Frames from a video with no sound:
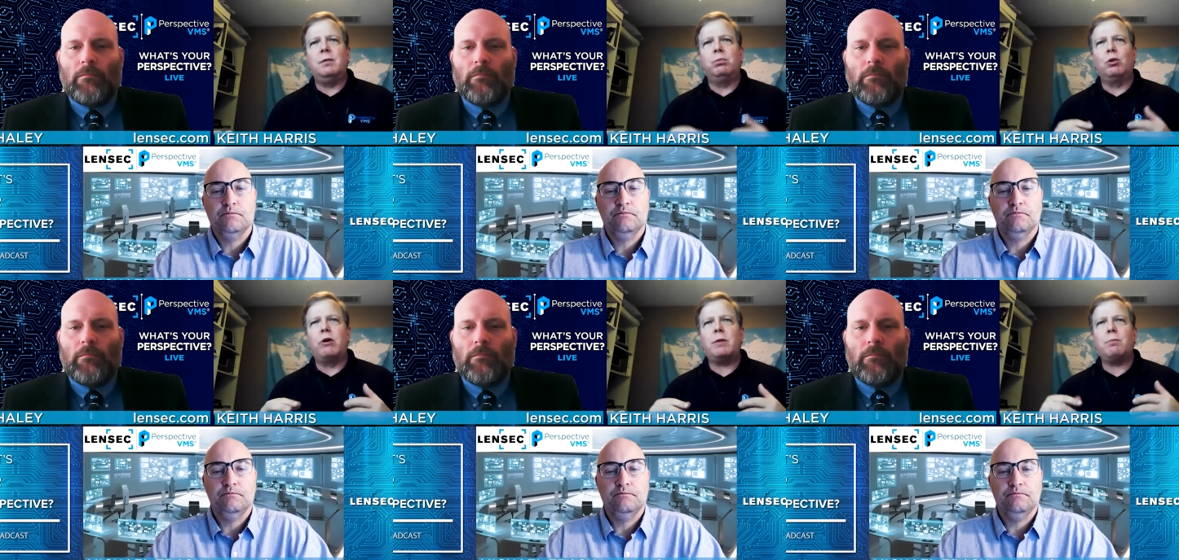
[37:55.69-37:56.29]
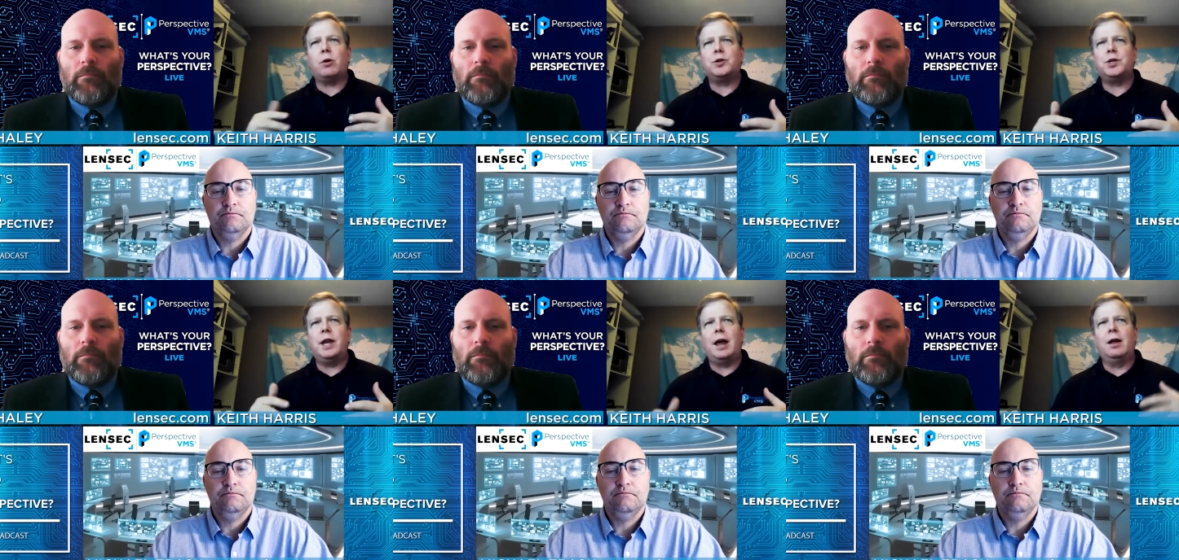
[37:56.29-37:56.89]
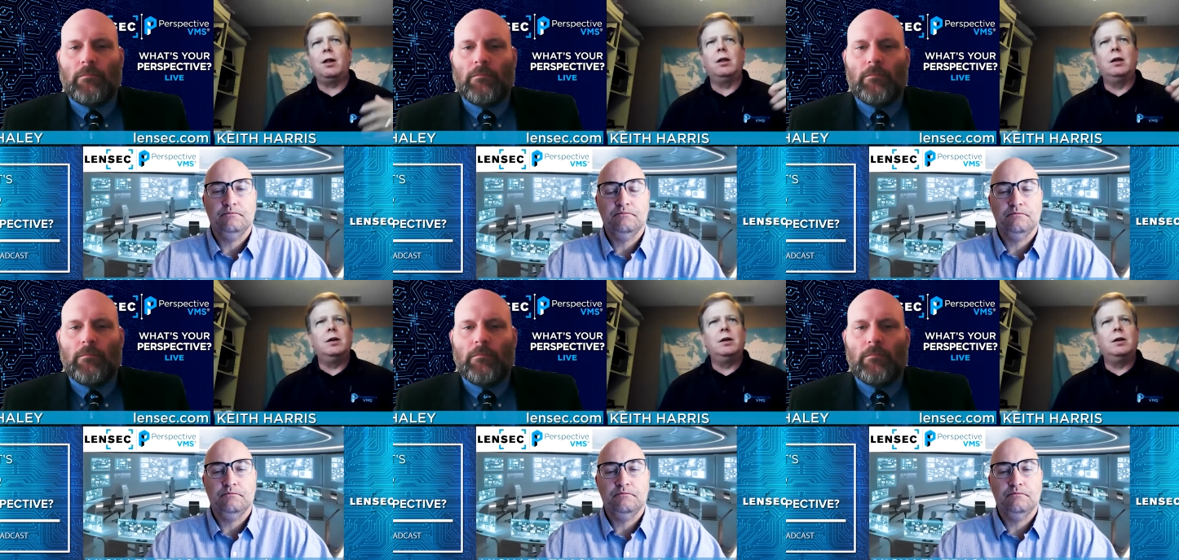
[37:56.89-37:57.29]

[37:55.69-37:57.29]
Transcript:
Speaker 1: employing personnel